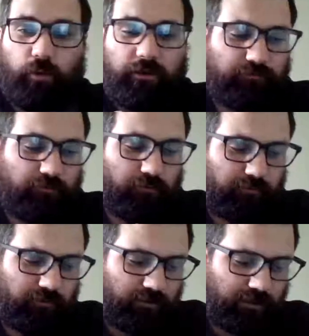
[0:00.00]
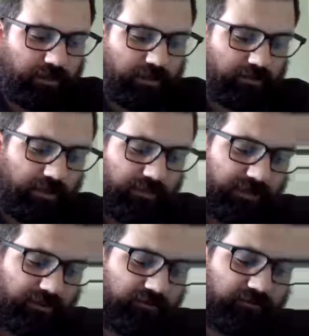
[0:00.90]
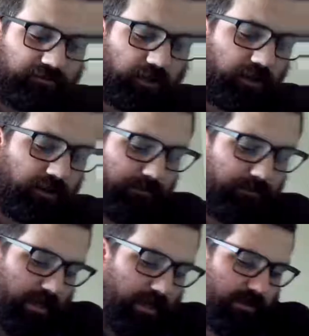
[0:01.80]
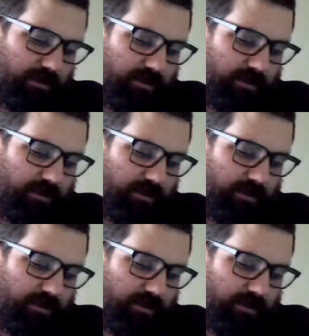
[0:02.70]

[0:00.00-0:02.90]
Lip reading: like all the way through, and that is time.